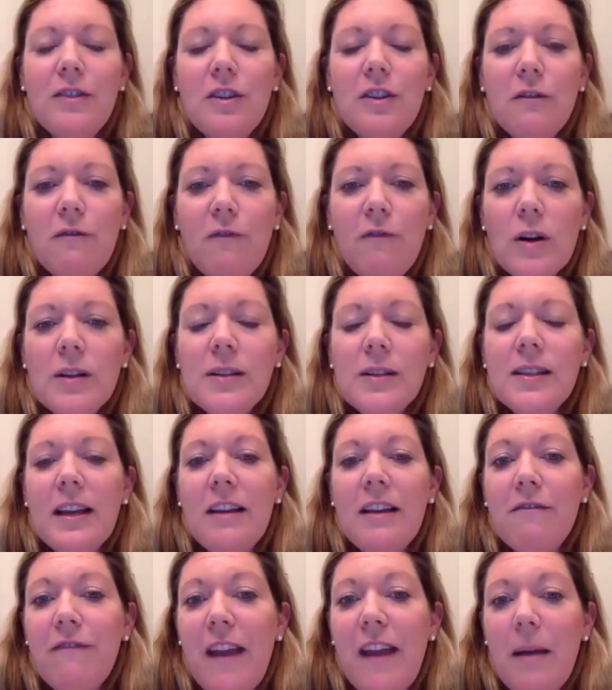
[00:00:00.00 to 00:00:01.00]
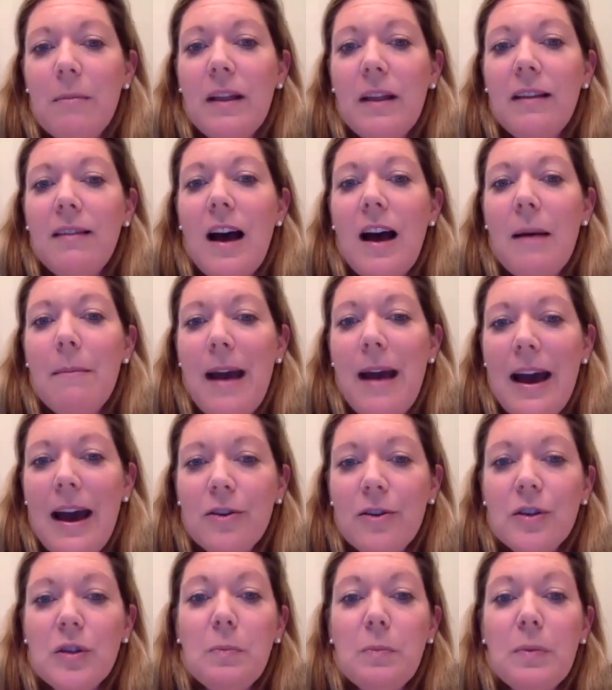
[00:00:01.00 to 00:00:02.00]
divorce and family law
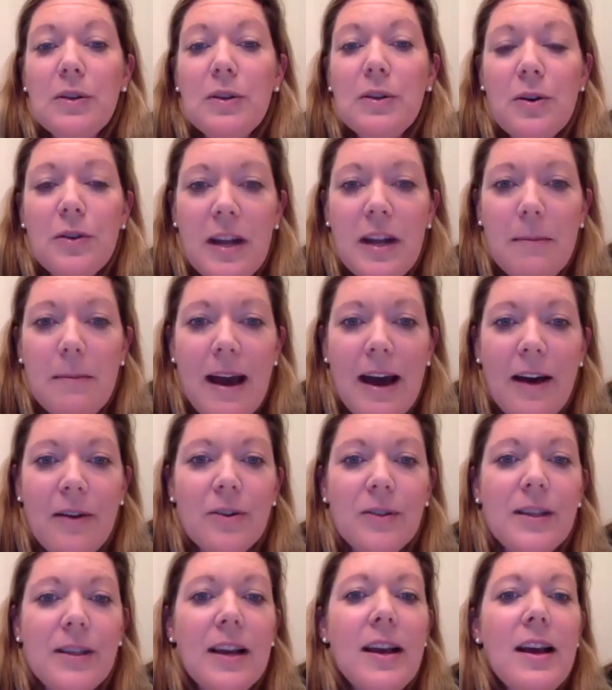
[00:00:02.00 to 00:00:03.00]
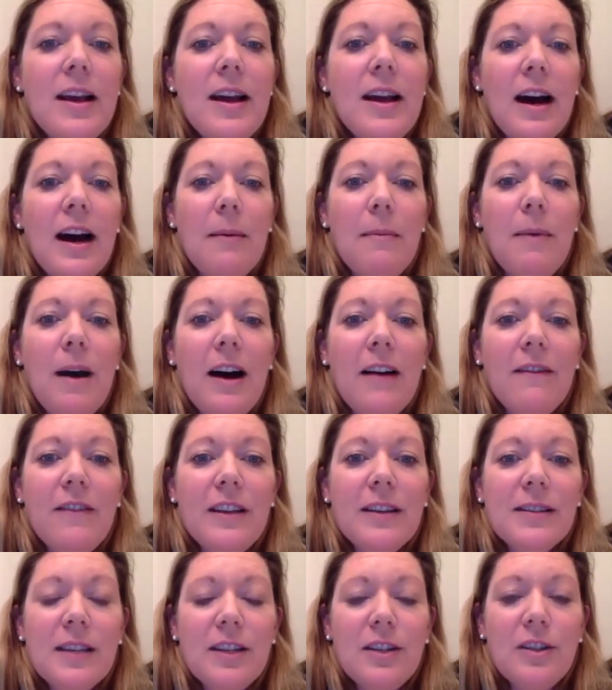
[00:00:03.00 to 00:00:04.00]
matters, paternity matters.
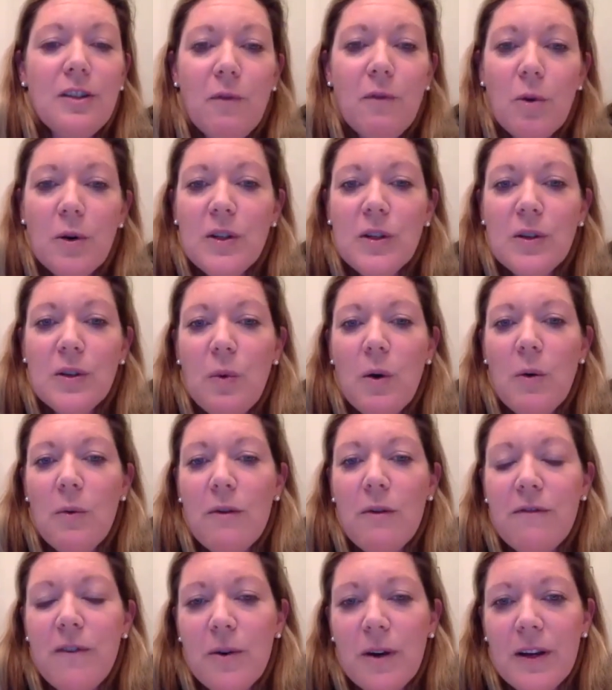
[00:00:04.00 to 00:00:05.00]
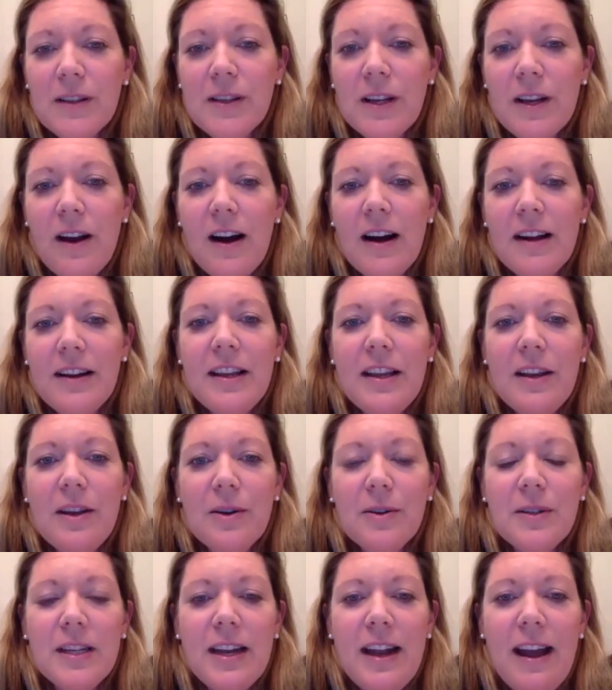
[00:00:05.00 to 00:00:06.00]
Obviously, divorce is what we're focusing on
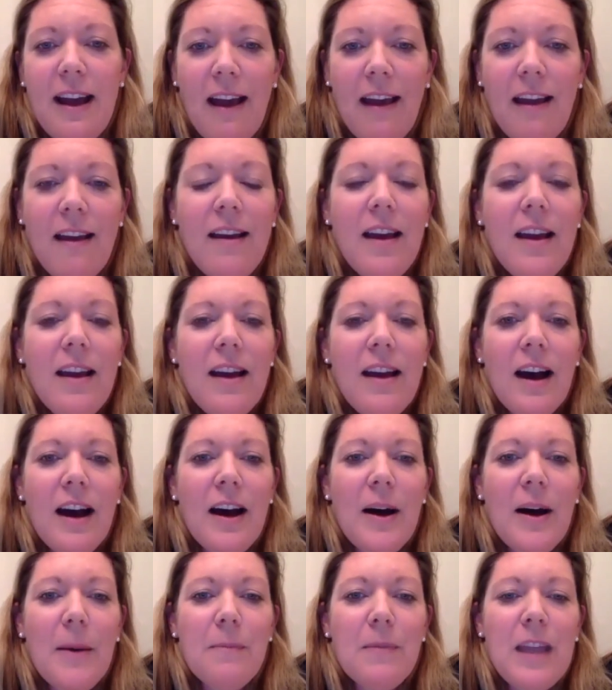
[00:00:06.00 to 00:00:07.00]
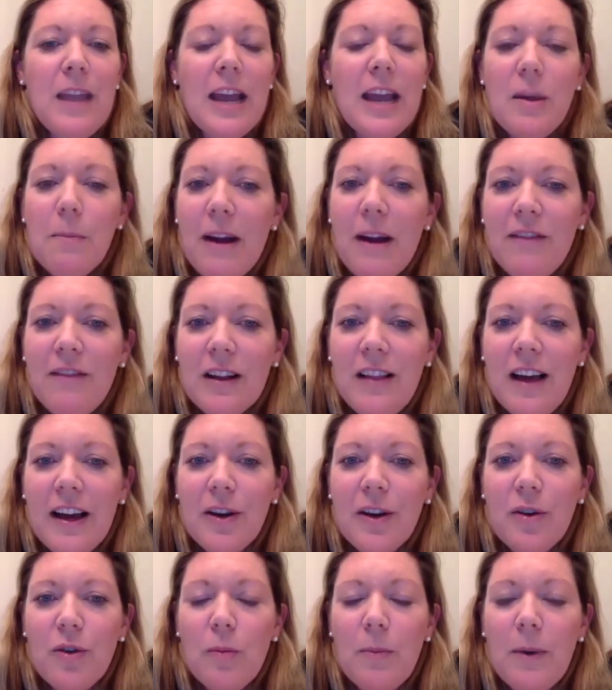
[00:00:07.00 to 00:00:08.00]
here today. And the private
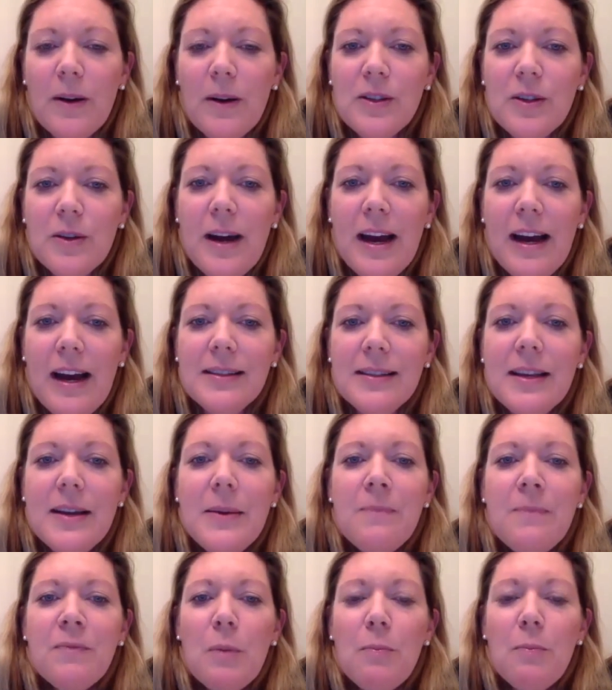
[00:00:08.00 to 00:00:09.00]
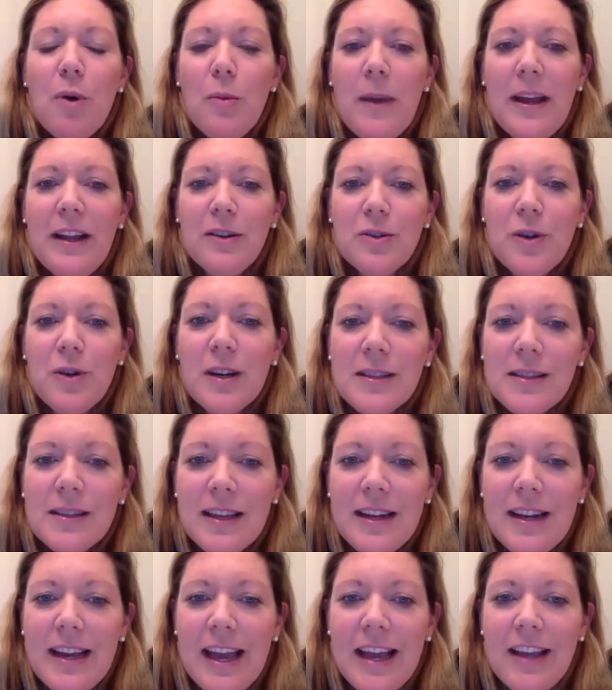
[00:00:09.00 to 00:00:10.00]
client group also has probate and trust
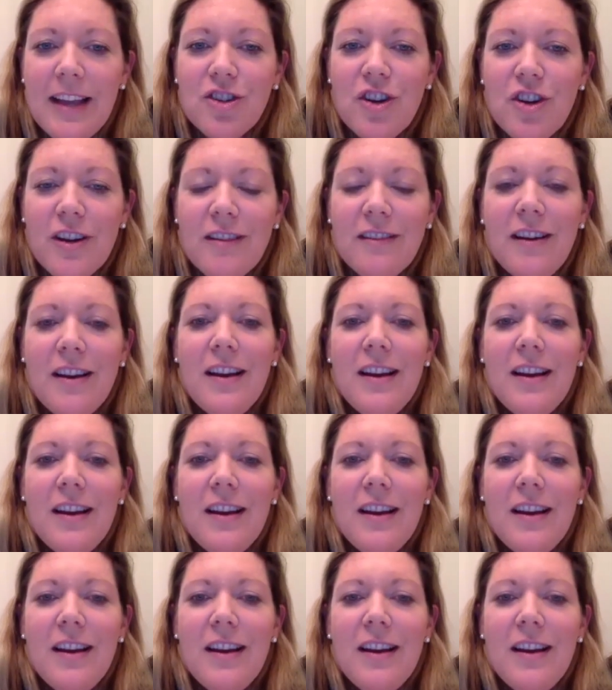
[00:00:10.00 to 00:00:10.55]
litigation,